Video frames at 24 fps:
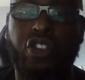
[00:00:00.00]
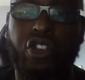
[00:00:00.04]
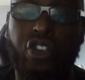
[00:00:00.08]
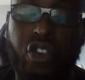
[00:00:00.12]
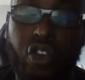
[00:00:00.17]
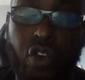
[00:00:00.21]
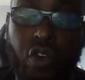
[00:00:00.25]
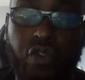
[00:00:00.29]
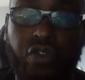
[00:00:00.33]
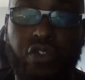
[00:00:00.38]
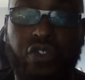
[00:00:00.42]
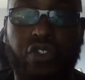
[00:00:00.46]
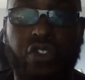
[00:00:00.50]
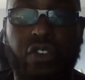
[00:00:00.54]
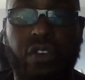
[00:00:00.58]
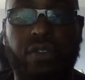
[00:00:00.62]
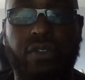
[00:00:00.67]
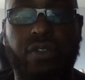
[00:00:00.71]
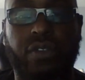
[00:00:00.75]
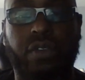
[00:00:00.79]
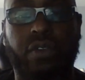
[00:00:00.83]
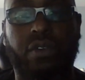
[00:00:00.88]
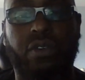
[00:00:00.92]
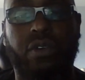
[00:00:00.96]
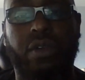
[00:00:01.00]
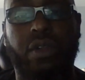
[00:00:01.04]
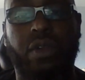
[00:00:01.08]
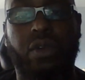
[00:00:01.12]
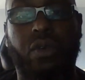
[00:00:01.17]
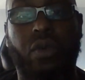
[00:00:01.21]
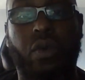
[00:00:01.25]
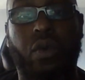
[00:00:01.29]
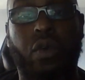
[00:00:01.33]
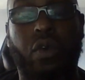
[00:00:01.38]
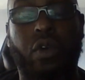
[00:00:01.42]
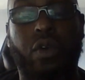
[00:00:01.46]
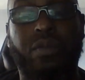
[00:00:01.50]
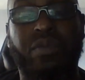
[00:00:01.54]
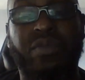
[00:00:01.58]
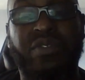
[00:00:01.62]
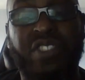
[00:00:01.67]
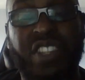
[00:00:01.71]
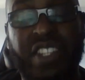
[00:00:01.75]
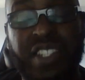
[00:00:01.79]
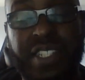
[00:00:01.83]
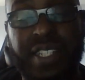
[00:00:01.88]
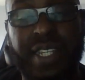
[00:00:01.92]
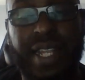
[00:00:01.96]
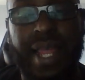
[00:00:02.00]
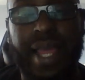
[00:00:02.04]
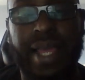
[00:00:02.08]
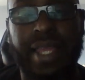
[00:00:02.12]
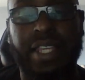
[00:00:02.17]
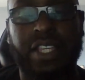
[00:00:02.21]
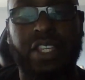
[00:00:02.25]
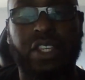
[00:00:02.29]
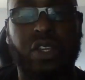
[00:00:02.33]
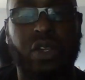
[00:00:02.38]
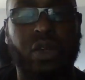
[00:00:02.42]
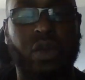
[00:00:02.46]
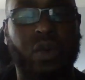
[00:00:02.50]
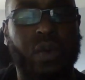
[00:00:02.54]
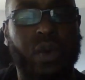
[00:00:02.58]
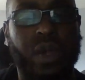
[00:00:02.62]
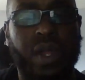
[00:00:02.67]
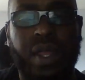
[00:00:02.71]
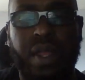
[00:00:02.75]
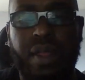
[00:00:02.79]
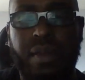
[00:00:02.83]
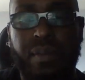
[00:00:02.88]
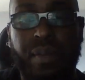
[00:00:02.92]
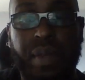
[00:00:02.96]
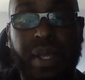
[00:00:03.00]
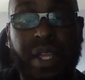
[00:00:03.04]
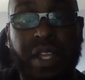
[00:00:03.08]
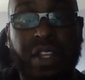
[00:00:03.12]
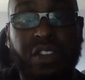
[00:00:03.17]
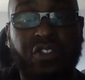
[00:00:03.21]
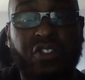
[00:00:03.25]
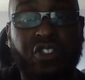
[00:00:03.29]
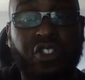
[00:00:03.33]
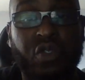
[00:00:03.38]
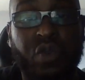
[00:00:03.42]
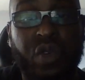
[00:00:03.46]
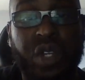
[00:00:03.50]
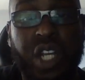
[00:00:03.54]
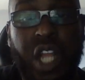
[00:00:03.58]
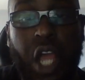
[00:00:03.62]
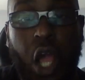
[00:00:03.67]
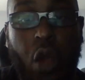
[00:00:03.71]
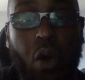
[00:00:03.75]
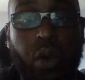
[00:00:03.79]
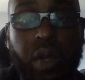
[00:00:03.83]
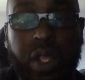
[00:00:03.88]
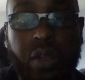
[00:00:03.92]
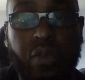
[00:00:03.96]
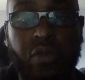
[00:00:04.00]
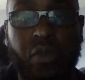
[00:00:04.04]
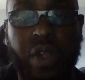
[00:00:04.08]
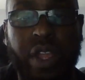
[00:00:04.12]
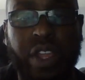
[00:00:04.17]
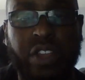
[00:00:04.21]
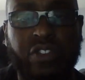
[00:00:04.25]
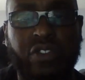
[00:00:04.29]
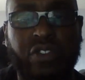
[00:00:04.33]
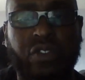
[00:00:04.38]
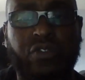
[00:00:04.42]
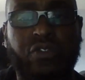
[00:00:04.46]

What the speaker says: your children are going to grow up just like you because you can only raise your